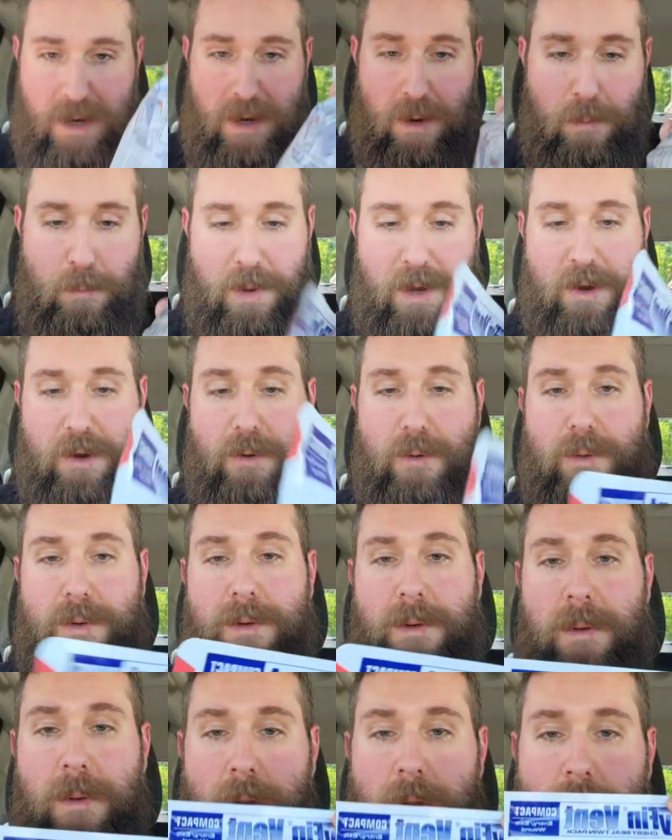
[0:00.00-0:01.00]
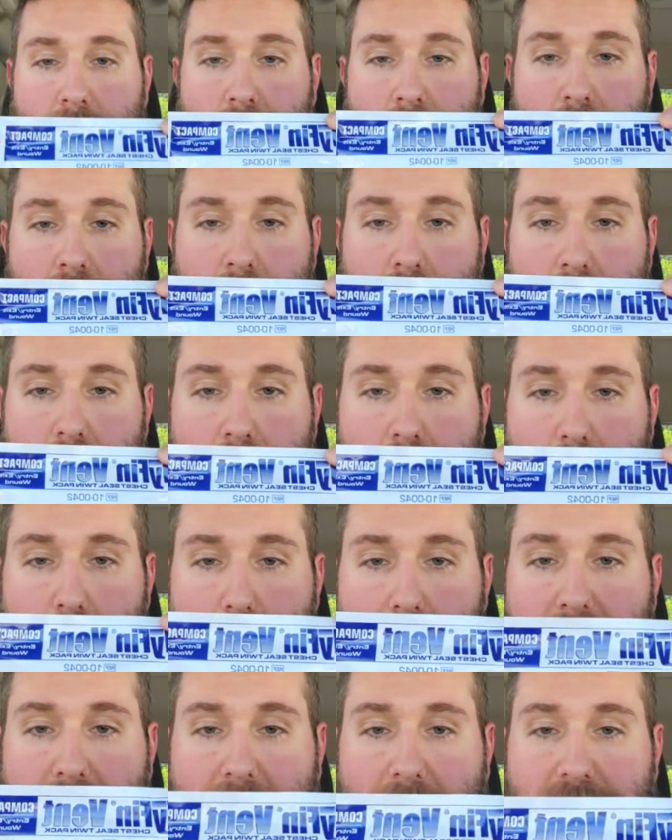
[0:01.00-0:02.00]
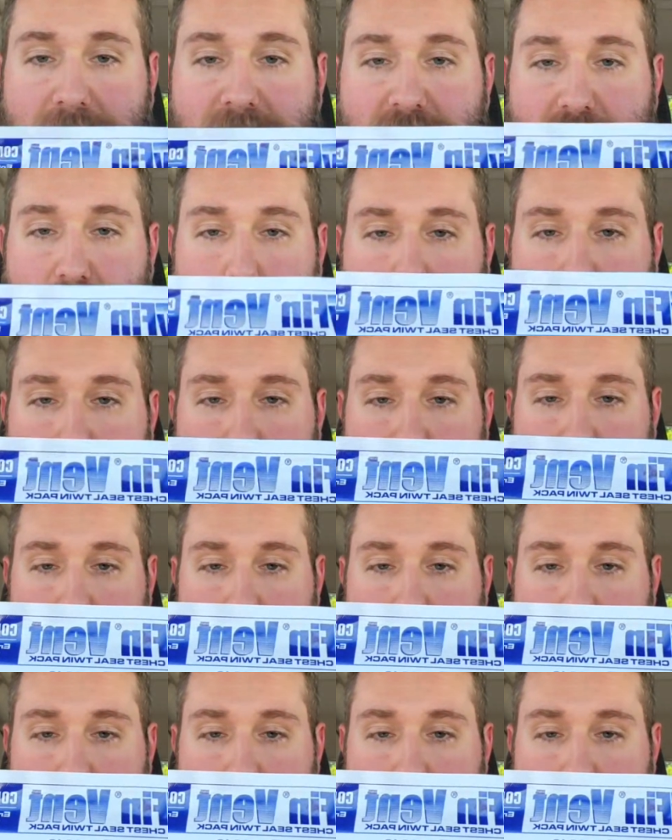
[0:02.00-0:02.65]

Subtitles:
bigger one. But how these work,